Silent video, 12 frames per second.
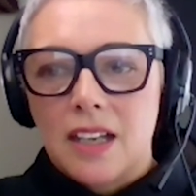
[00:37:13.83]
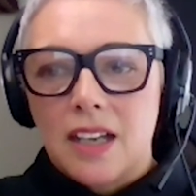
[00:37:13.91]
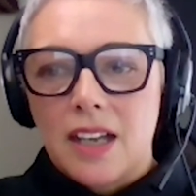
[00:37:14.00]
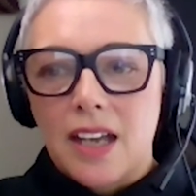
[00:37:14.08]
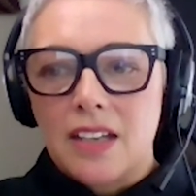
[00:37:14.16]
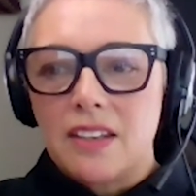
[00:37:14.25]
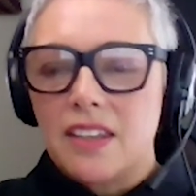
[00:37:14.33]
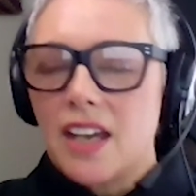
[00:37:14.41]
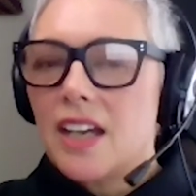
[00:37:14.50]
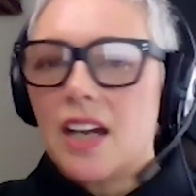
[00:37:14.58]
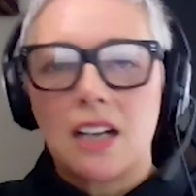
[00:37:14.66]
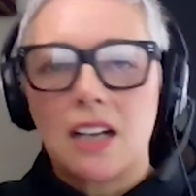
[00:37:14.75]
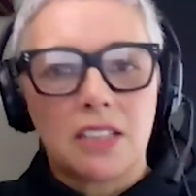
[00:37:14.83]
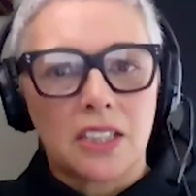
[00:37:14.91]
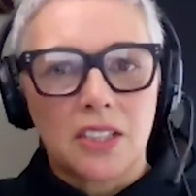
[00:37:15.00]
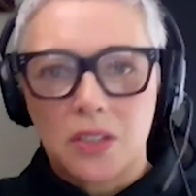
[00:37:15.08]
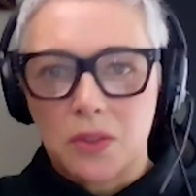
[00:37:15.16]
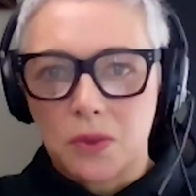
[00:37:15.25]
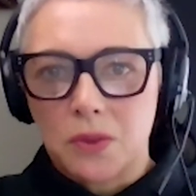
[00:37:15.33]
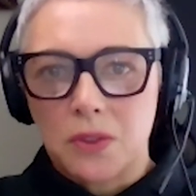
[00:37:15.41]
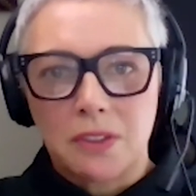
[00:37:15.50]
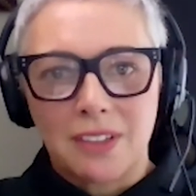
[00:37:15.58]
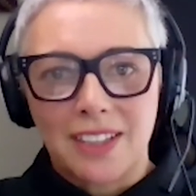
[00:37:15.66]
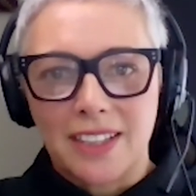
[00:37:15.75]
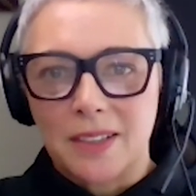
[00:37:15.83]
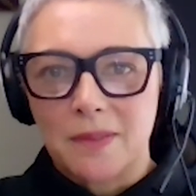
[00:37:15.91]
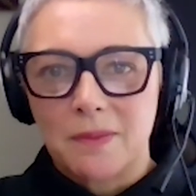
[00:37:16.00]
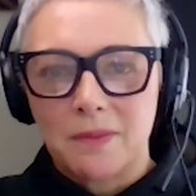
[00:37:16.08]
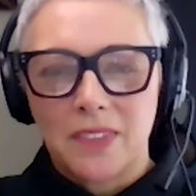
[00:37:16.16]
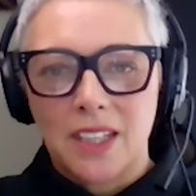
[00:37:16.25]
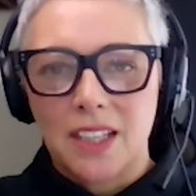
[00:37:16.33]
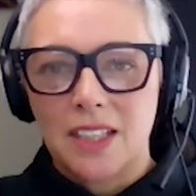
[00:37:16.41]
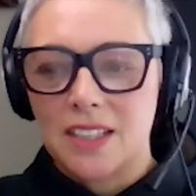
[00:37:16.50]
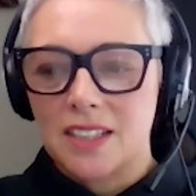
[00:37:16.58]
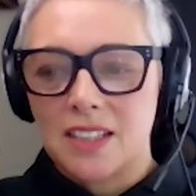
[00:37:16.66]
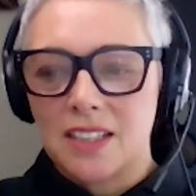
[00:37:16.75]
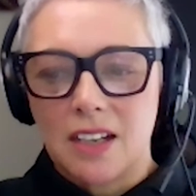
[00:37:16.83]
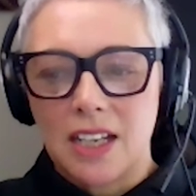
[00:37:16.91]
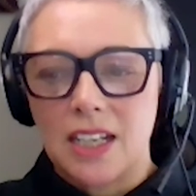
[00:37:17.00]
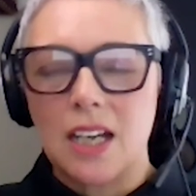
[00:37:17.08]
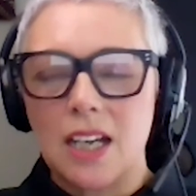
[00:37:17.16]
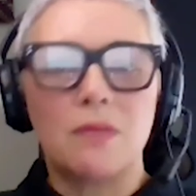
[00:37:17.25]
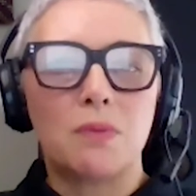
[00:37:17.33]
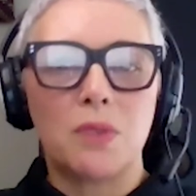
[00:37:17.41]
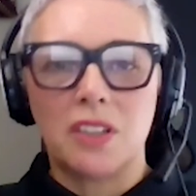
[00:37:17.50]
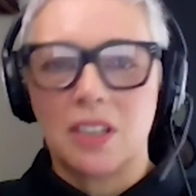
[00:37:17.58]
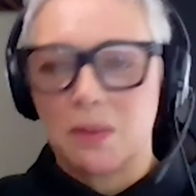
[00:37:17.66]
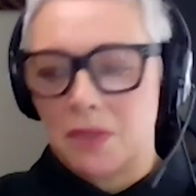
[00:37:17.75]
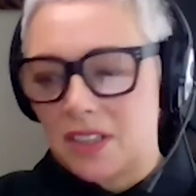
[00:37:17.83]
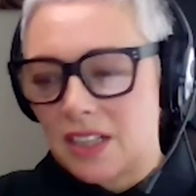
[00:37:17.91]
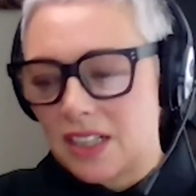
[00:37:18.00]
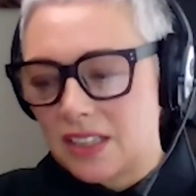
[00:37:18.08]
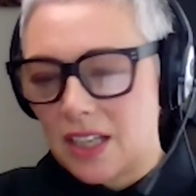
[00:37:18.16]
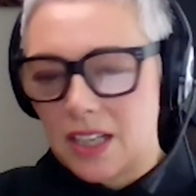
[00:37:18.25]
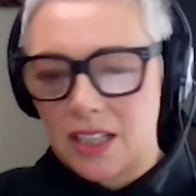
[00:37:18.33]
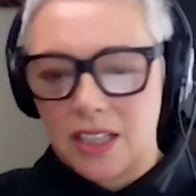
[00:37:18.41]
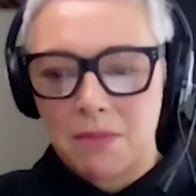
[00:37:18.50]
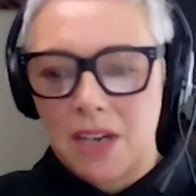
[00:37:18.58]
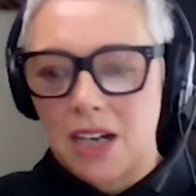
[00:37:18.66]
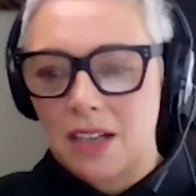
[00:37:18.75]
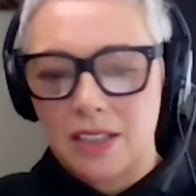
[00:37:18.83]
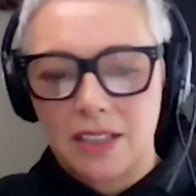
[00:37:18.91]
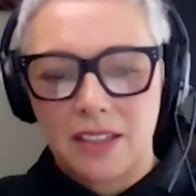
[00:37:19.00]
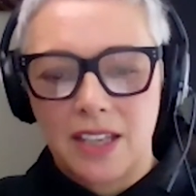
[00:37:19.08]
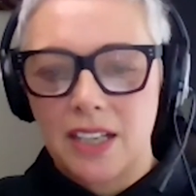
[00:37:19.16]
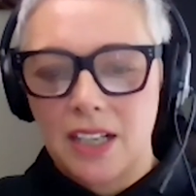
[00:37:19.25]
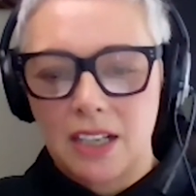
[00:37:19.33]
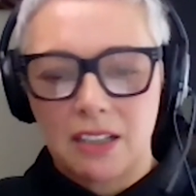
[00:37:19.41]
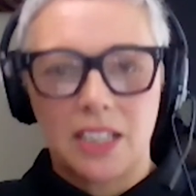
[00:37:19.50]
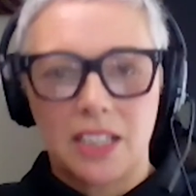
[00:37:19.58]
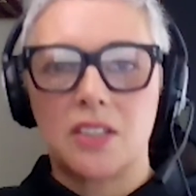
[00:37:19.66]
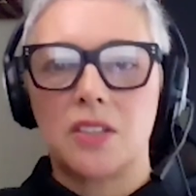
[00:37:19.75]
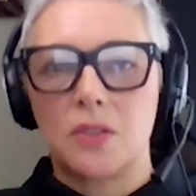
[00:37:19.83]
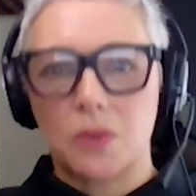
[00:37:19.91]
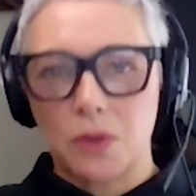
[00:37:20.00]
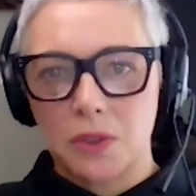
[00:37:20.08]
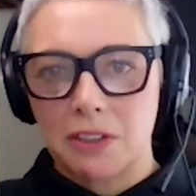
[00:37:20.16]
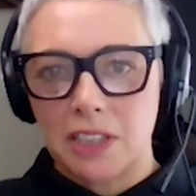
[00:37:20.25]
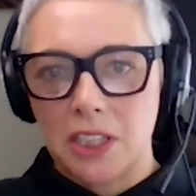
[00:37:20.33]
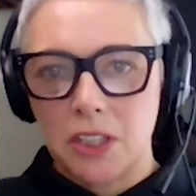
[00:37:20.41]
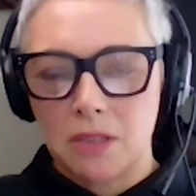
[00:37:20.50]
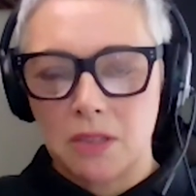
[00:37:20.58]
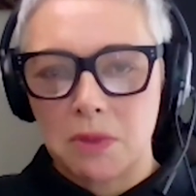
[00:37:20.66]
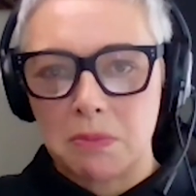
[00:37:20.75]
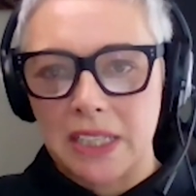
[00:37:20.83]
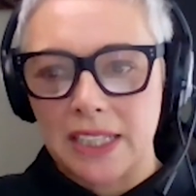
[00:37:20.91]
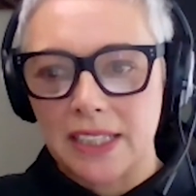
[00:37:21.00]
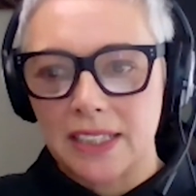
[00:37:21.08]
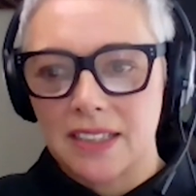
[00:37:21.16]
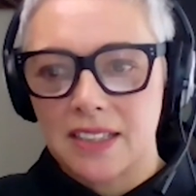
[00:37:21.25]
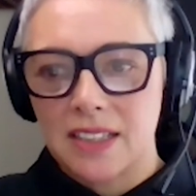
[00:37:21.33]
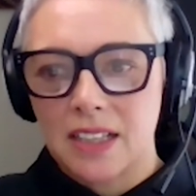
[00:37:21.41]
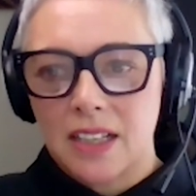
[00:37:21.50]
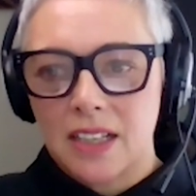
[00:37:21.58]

And they are extraordinary. It is, I love working with rangatahi Māori. They are extraordinary human beings.